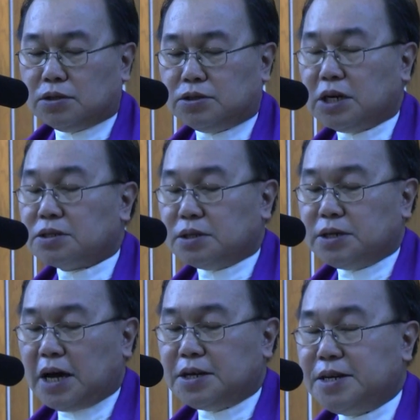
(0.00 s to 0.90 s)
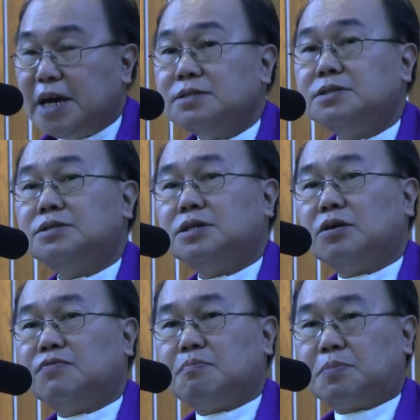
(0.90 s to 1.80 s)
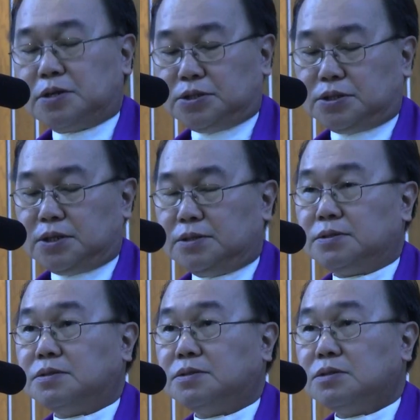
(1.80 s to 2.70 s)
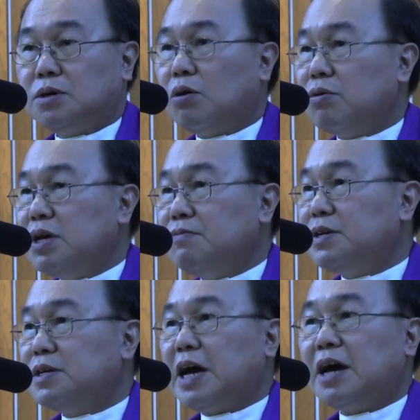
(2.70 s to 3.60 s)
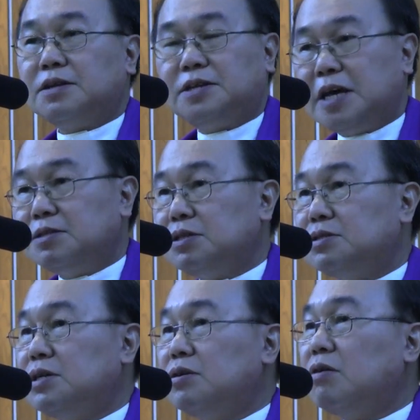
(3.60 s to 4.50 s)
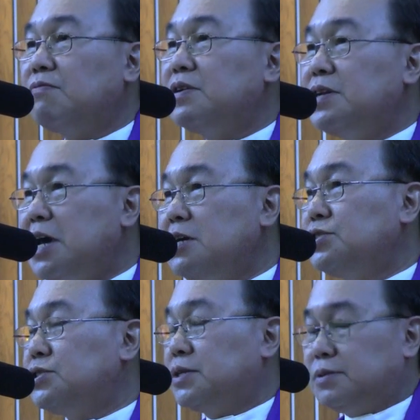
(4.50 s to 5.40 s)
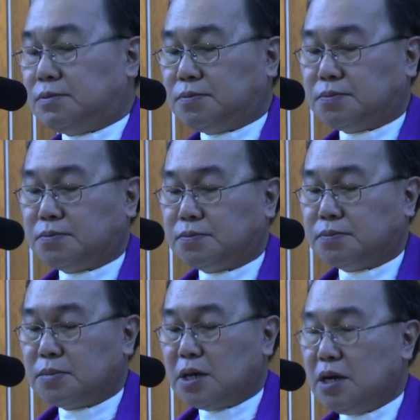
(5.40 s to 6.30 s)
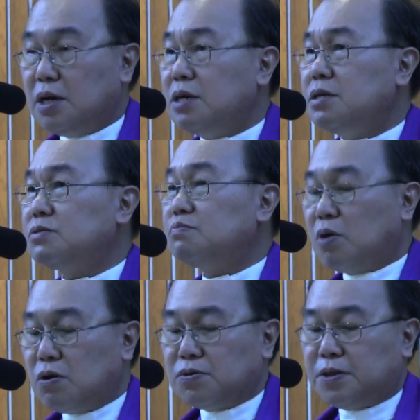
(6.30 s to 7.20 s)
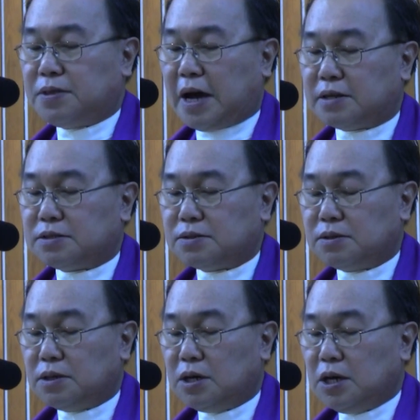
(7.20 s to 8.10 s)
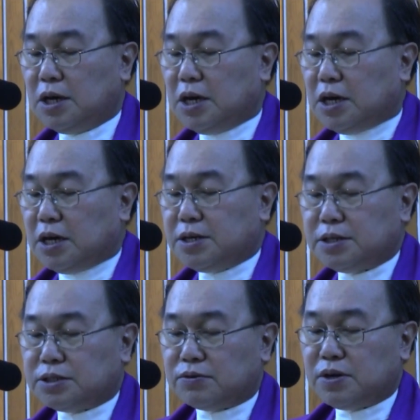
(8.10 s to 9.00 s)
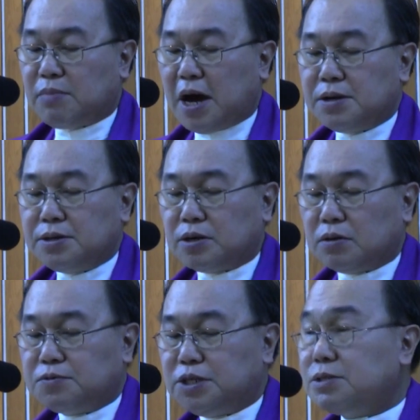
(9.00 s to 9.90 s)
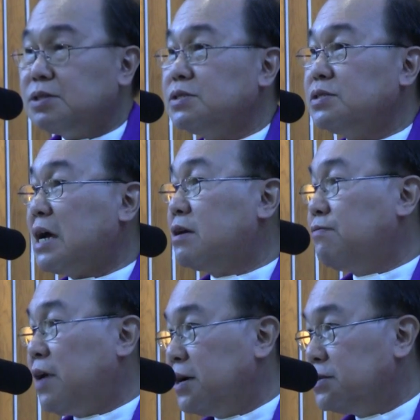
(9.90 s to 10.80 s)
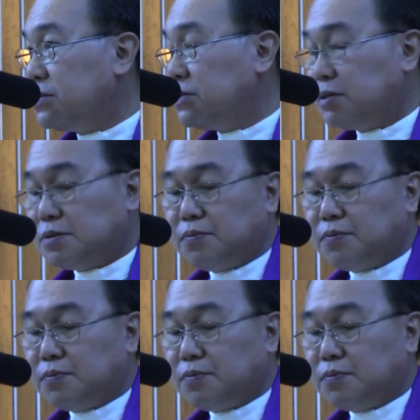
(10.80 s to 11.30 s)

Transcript: just an identity of a person or even an identity of a nation. It is more than that. It is a reminder of Jesus' sacrifice,